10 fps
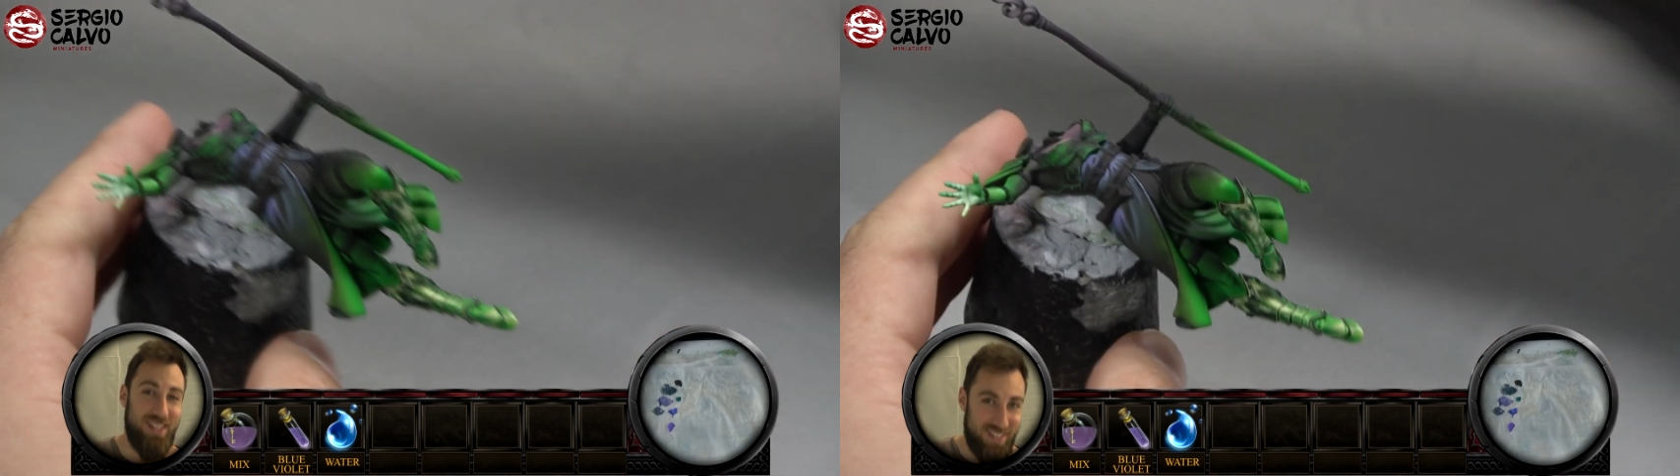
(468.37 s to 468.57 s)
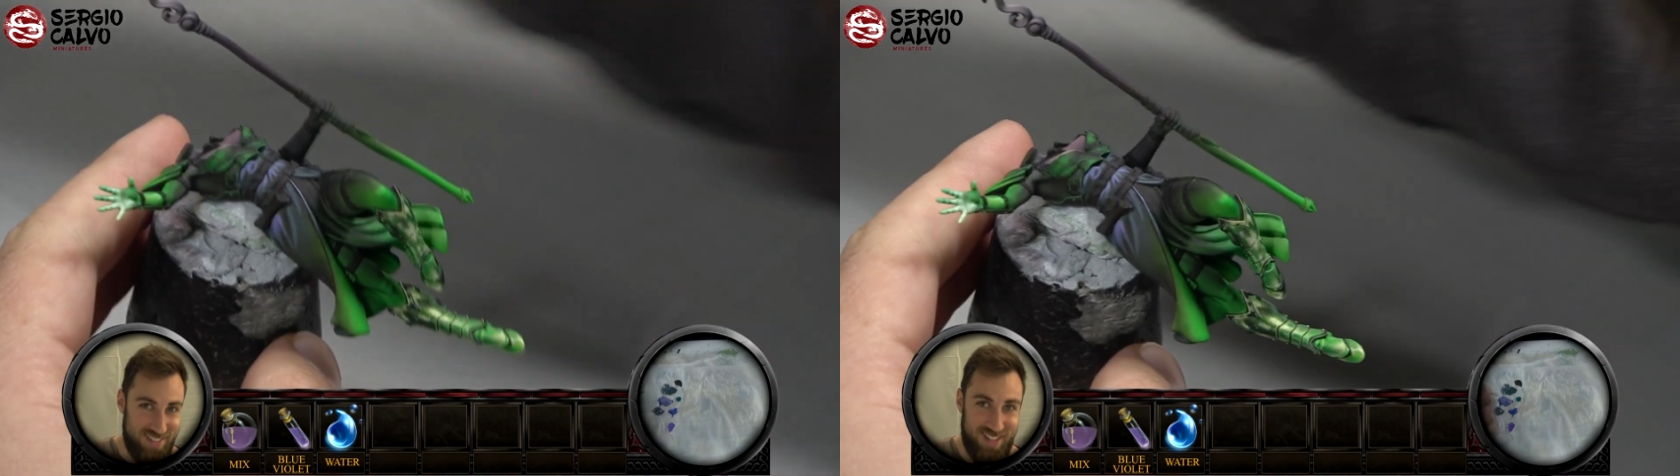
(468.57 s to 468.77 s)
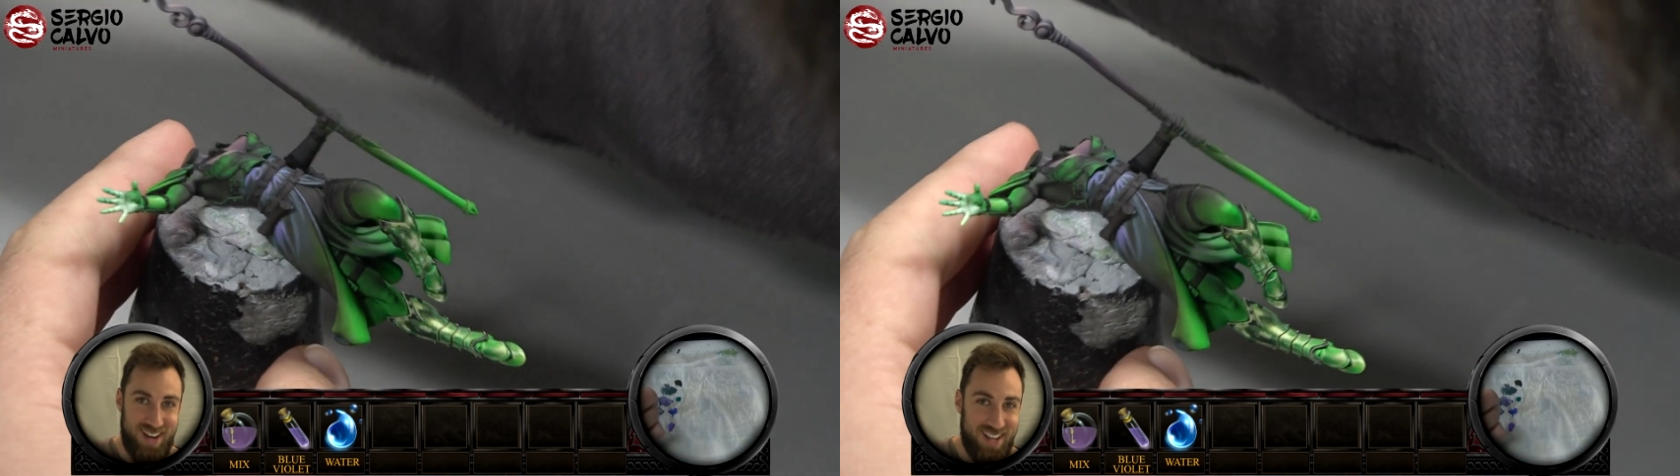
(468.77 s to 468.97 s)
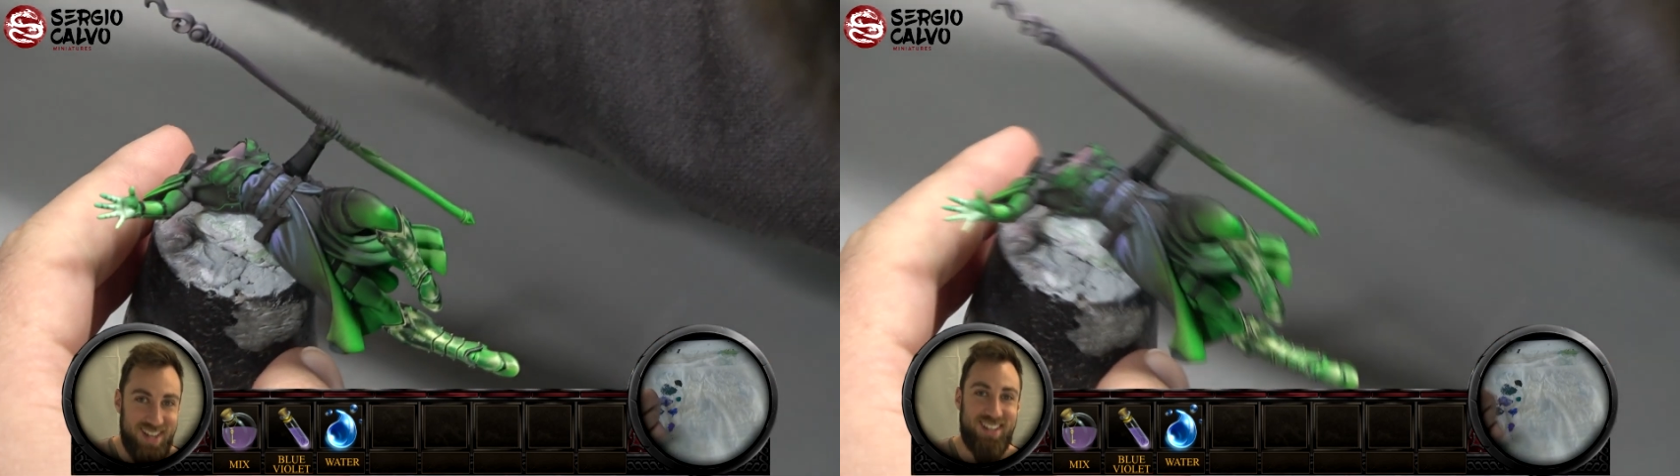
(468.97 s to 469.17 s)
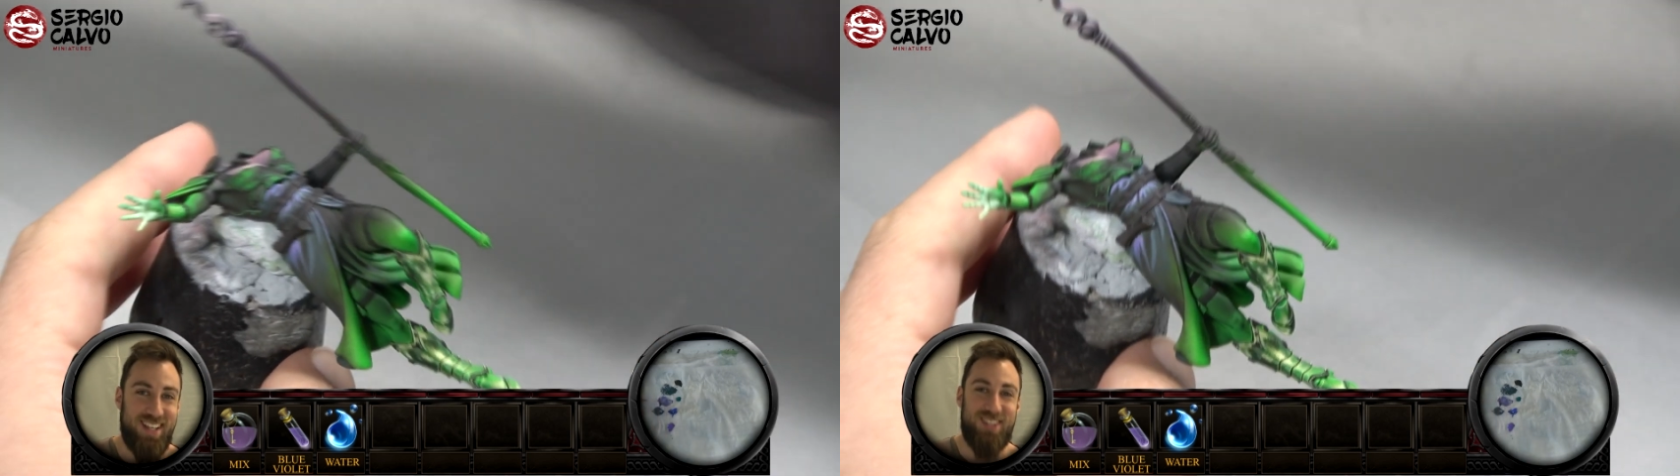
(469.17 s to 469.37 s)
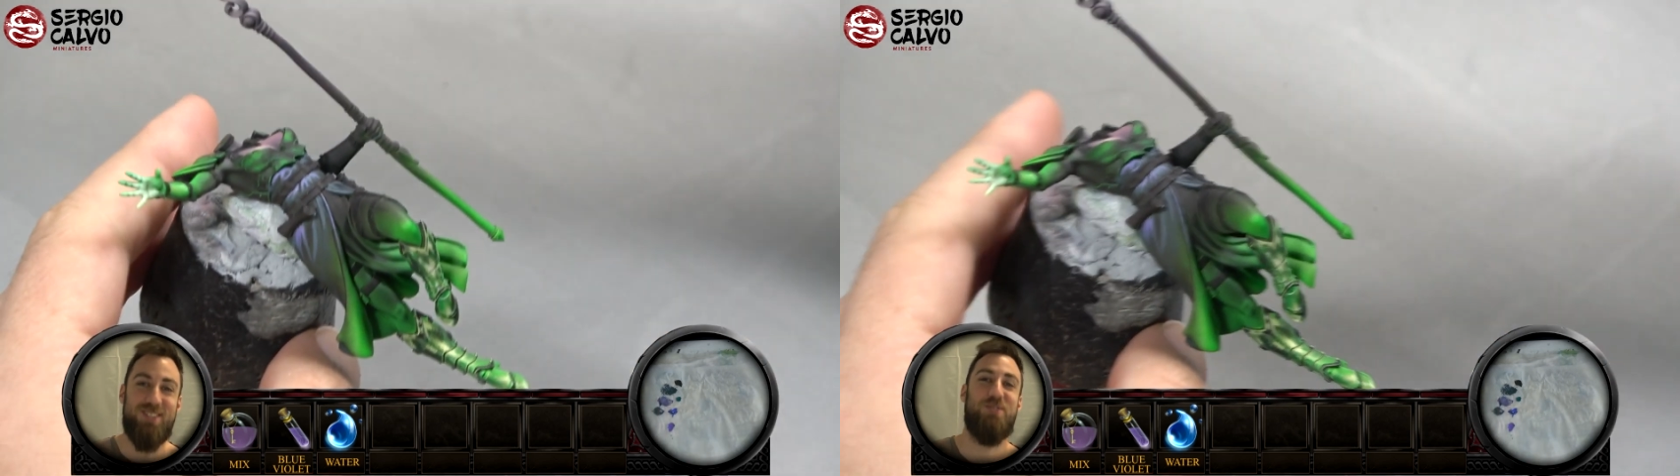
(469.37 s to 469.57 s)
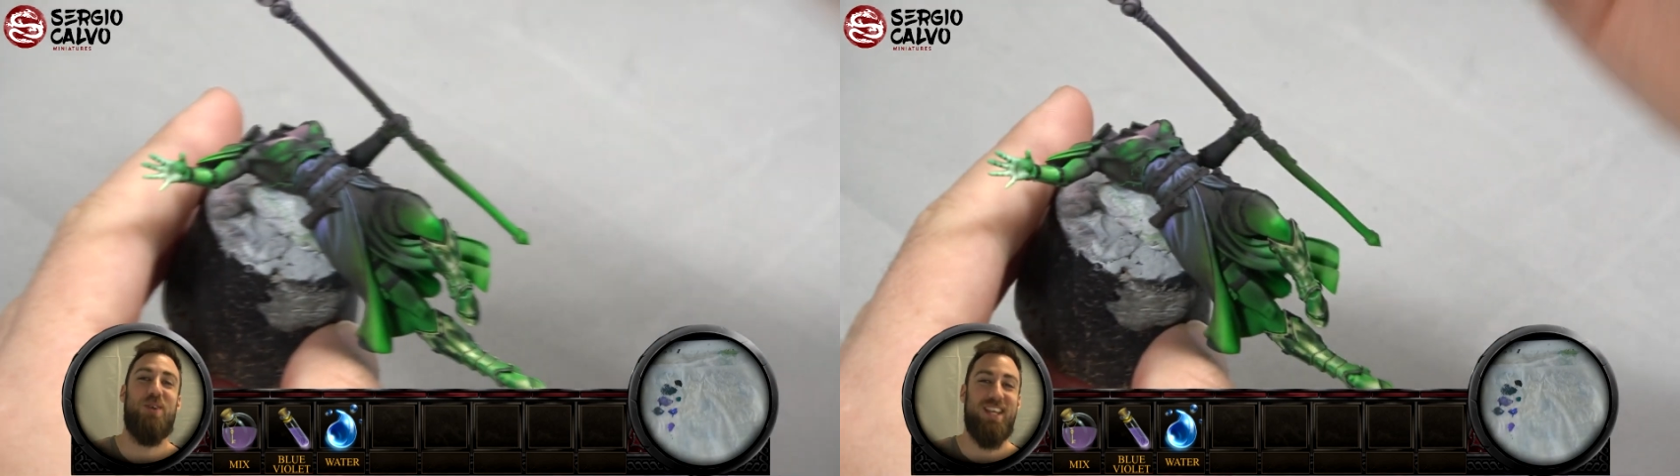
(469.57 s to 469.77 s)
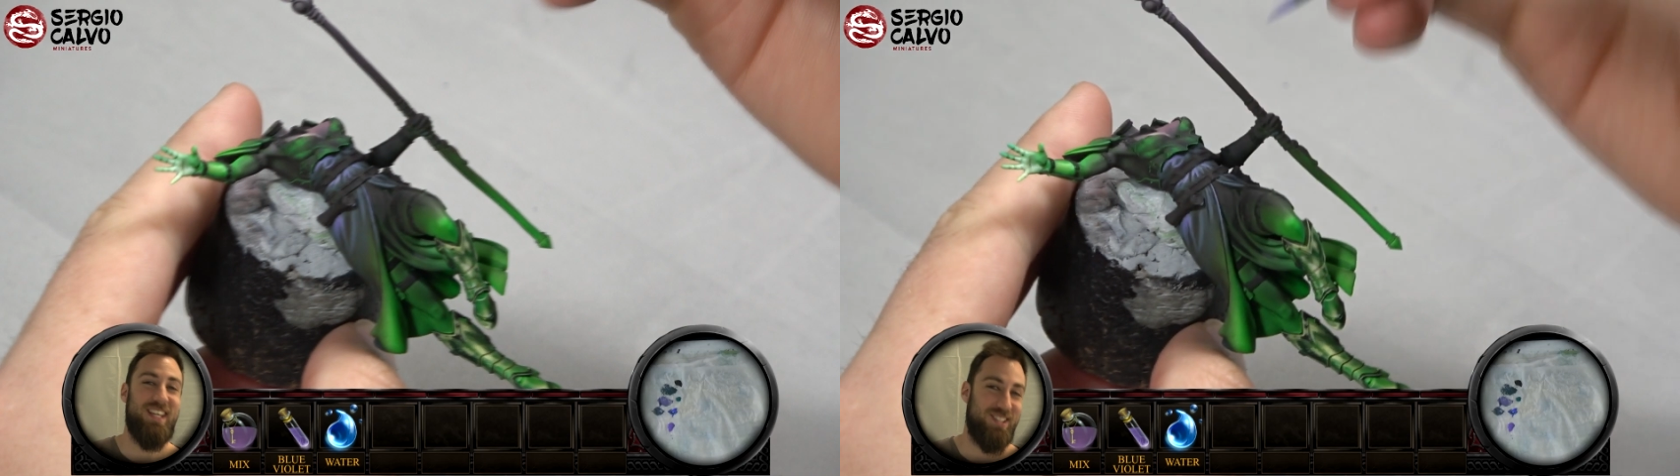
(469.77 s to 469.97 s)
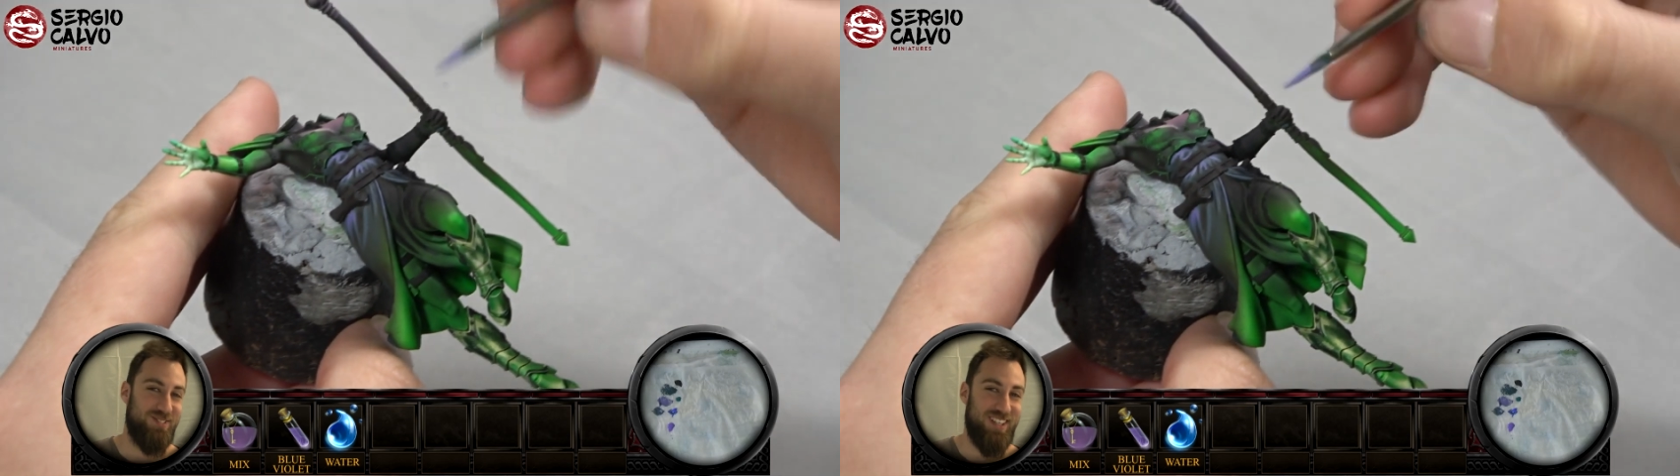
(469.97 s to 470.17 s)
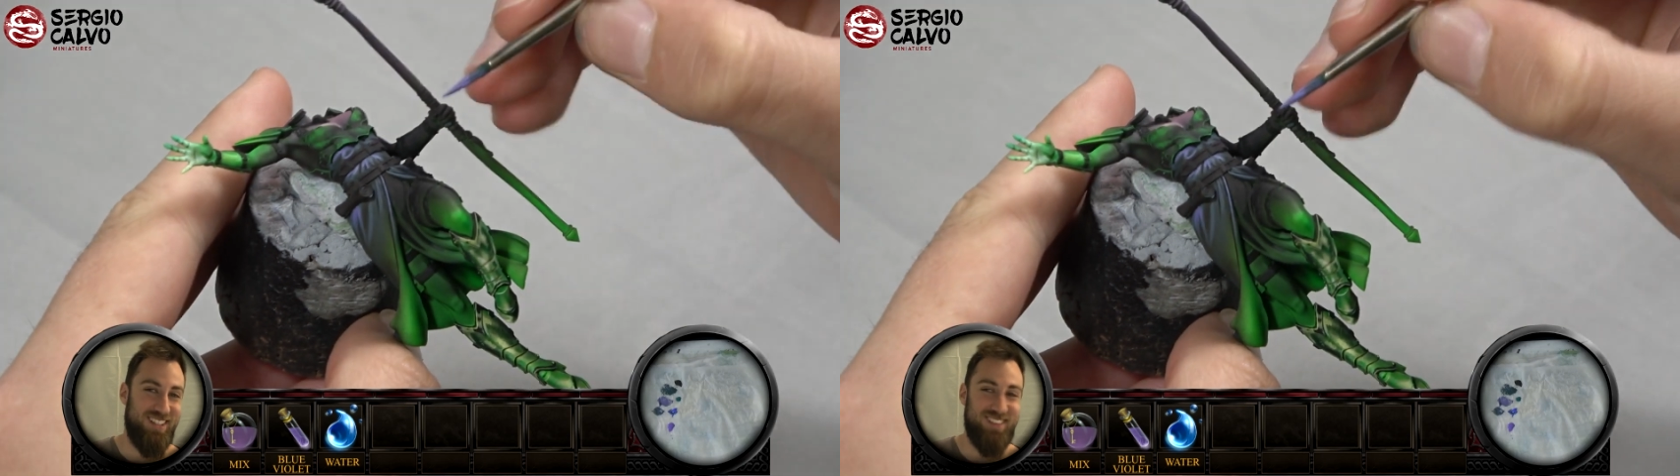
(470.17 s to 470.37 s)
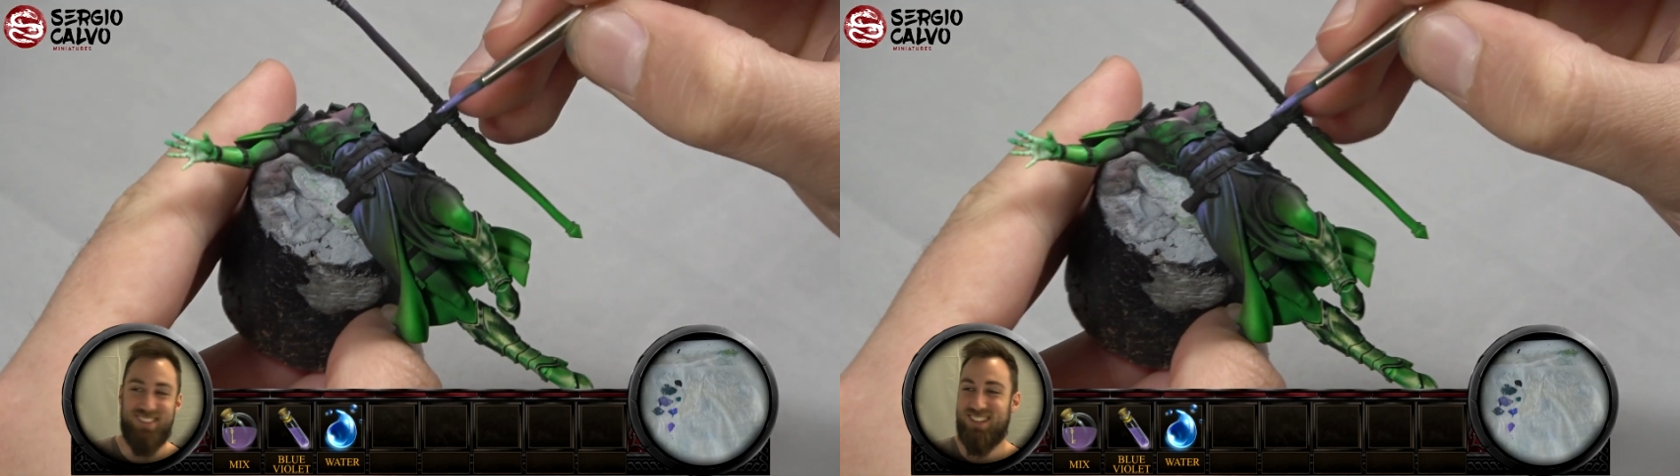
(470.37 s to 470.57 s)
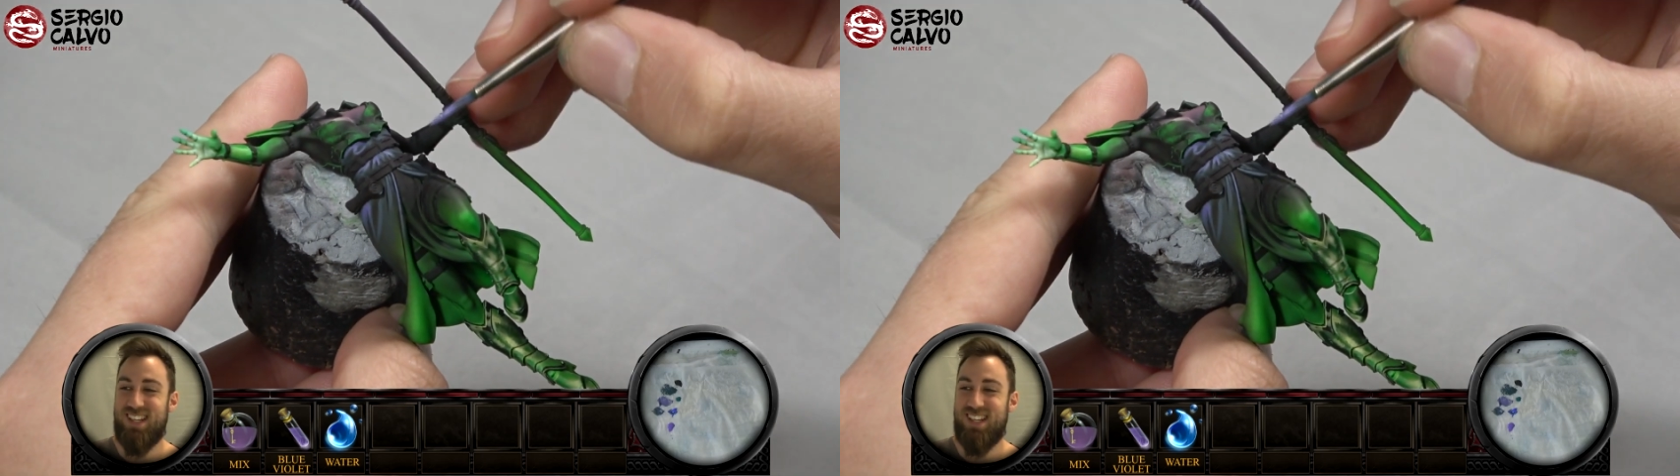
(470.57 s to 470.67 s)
darker than usually explained you.